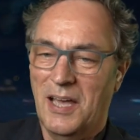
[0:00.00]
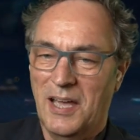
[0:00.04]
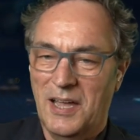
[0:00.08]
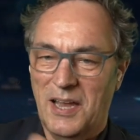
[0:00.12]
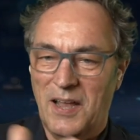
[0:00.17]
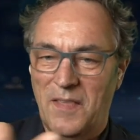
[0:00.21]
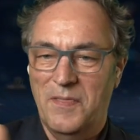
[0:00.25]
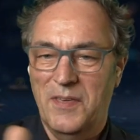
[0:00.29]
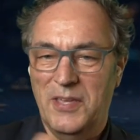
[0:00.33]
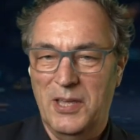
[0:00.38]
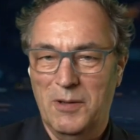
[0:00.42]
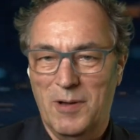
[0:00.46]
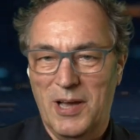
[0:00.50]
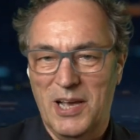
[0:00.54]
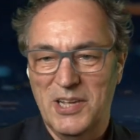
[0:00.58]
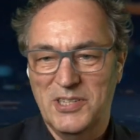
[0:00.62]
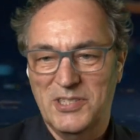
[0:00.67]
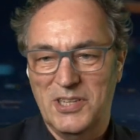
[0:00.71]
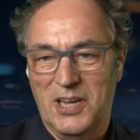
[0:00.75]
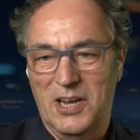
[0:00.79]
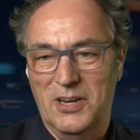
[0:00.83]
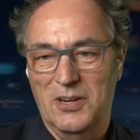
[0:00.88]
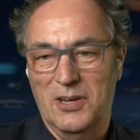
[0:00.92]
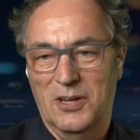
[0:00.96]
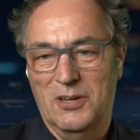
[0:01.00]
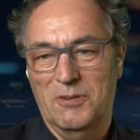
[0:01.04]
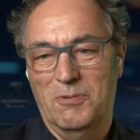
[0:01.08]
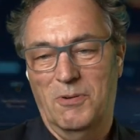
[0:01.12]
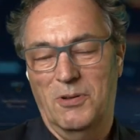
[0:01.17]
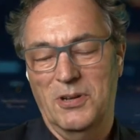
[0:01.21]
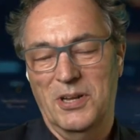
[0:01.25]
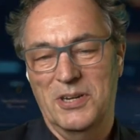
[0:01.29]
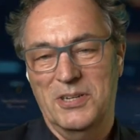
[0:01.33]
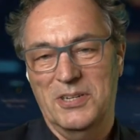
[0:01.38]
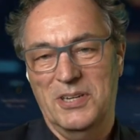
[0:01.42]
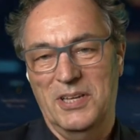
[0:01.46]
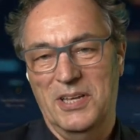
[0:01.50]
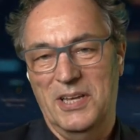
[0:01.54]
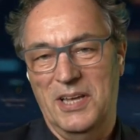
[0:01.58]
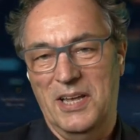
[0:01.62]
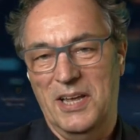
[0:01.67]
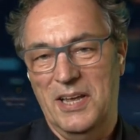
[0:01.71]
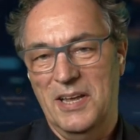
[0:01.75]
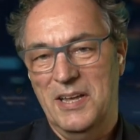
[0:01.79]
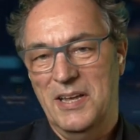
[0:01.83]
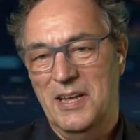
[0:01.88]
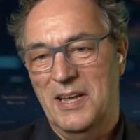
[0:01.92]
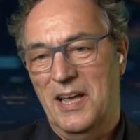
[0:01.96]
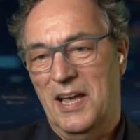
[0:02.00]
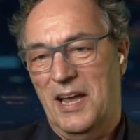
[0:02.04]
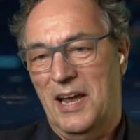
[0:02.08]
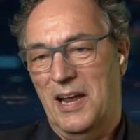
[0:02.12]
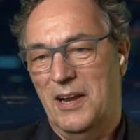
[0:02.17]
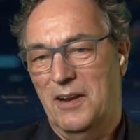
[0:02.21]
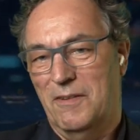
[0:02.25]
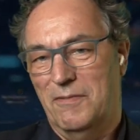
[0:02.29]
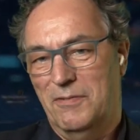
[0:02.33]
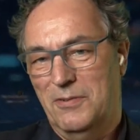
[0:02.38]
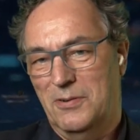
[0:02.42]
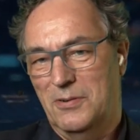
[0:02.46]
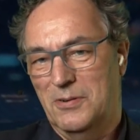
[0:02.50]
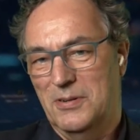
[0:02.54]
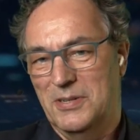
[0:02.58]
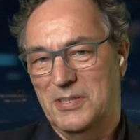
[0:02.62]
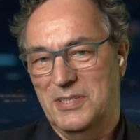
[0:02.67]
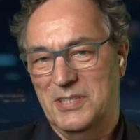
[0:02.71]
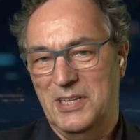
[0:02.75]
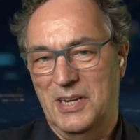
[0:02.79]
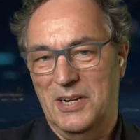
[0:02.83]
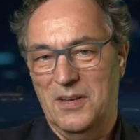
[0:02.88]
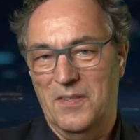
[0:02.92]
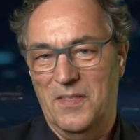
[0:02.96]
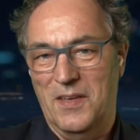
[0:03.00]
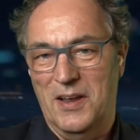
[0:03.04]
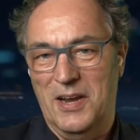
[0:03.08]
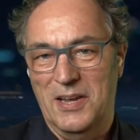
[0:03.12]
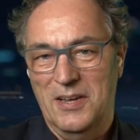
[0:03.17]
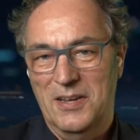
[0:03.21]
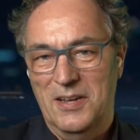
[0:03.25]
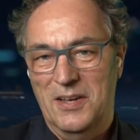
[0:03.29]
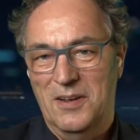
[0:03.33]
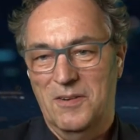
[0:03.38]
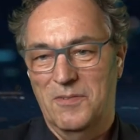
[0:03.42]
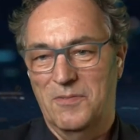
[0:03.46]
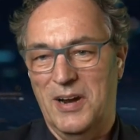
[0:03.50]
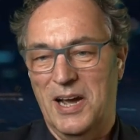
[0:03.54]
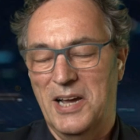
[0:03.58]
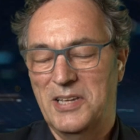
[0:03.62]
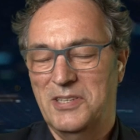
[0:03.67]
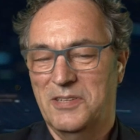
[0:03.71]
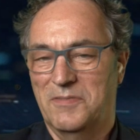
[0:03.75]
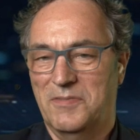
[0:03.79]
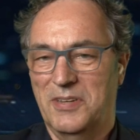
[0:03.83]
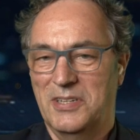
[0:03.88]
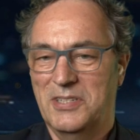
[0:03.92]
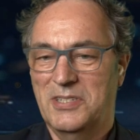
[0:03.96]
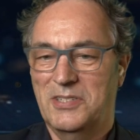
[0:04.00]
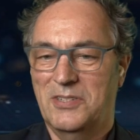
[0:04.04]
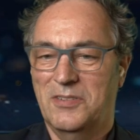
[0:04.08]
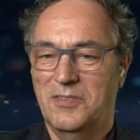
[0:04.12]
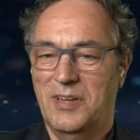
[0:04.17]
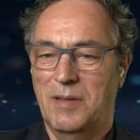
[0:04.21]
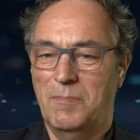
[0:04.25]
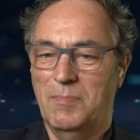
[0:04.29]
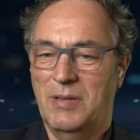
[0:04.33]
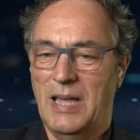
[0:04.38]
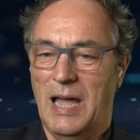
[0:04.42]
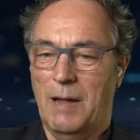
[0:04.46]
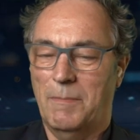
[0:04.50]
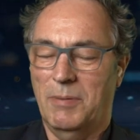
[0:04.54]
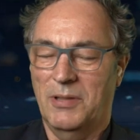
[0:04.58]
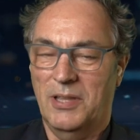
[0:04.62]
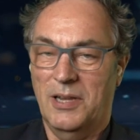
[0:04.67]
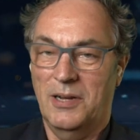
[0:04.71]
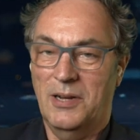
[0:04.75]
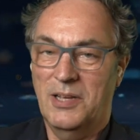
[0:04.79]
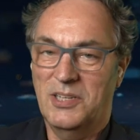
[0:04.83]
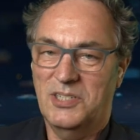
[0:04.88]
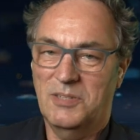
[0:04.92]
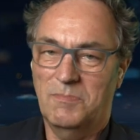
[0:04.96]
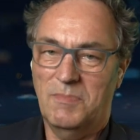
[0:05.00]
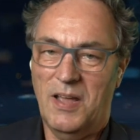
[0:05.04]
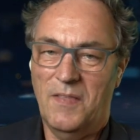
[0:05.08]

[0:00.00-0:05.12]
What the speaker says: in the US, inequality, and of course, you know, the rise of extreme capitalism.